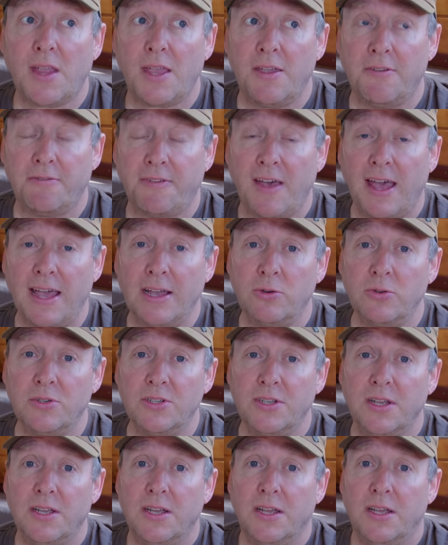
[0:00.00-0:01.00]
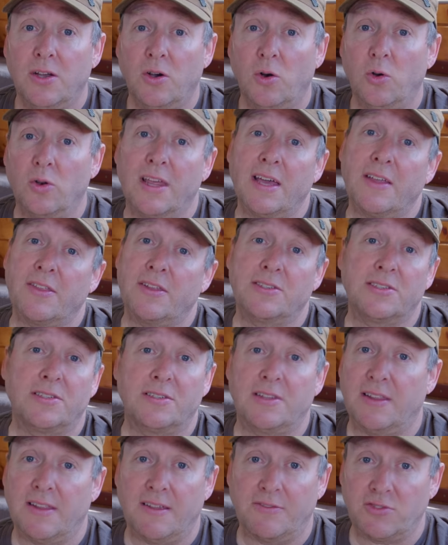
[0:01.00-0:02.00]
It failed. All the others
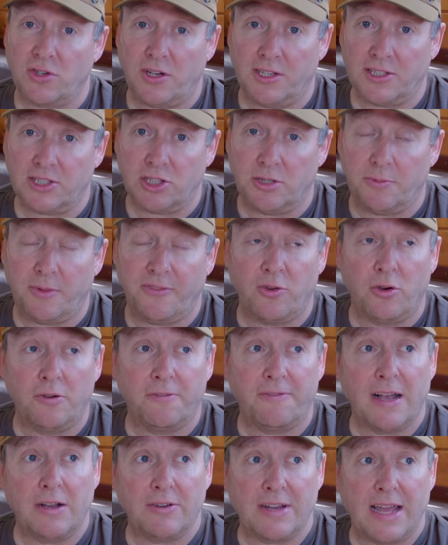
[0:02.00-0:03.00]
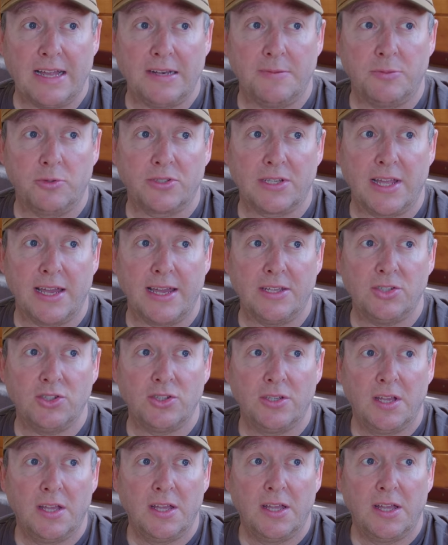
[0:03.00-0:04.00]
that they've tried to do before failed at animal stage.
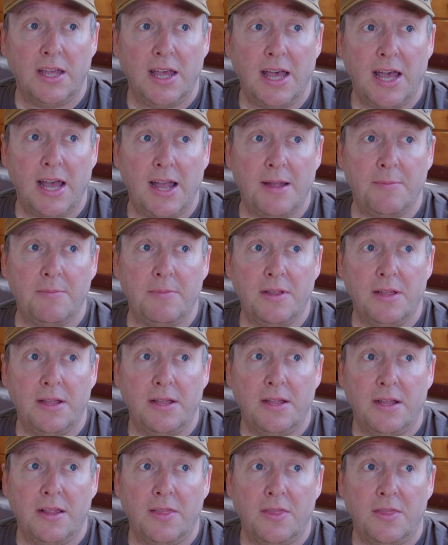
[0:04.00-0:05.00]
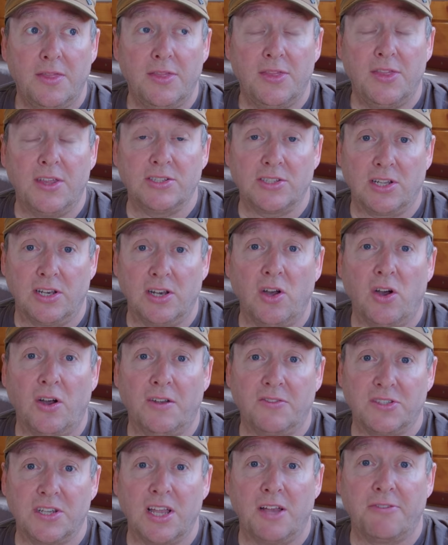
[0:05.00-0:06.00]
There's a lot
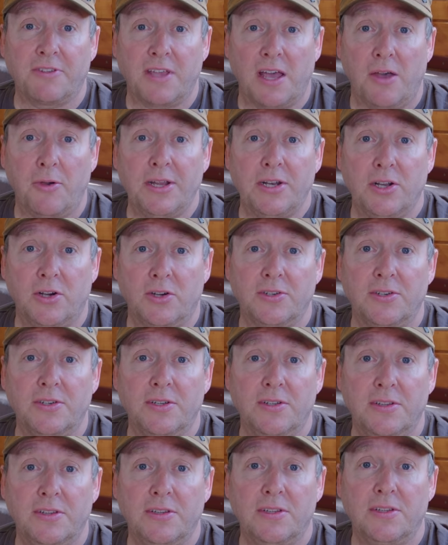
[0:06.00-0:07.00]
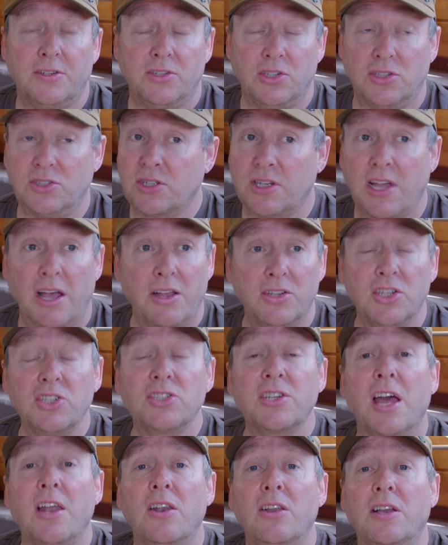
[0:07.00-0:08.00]
of stuff going on. Just go
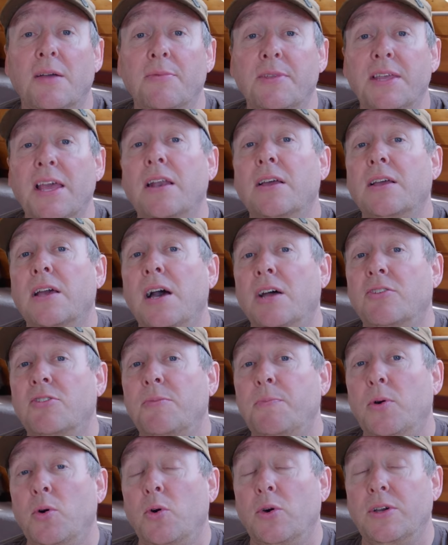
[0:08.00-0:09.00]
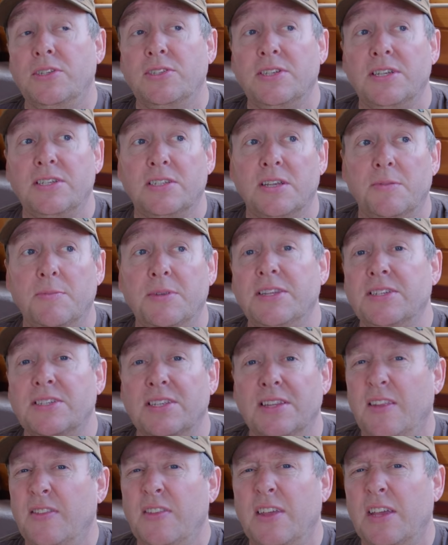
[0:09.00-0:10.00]
and look up the yellow card reporting system
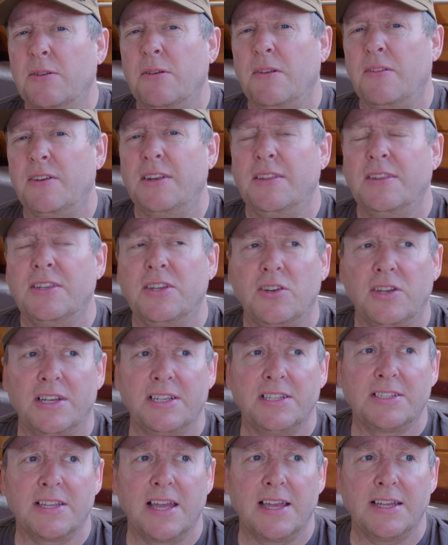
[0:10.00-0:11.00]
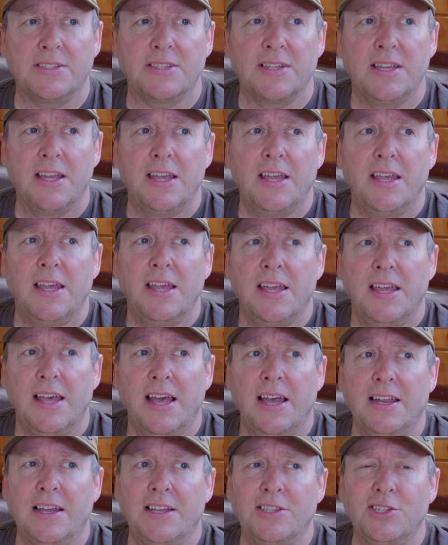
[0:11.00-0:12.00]
and the equivalent in the United States.
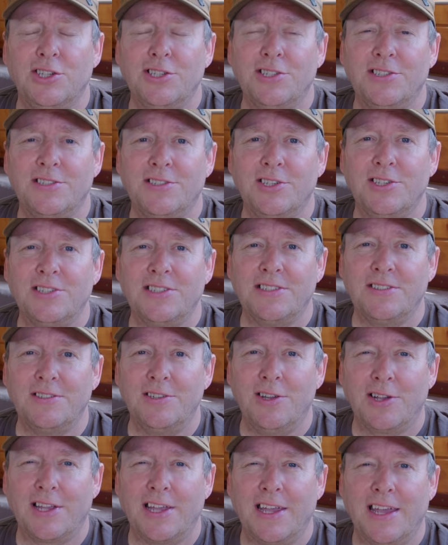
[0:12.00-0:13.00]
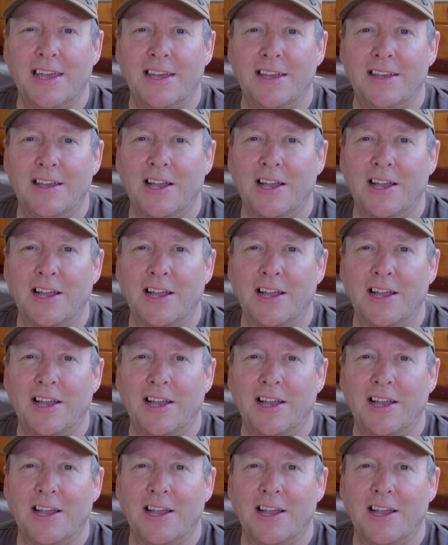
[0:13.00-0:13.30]
And just look at it.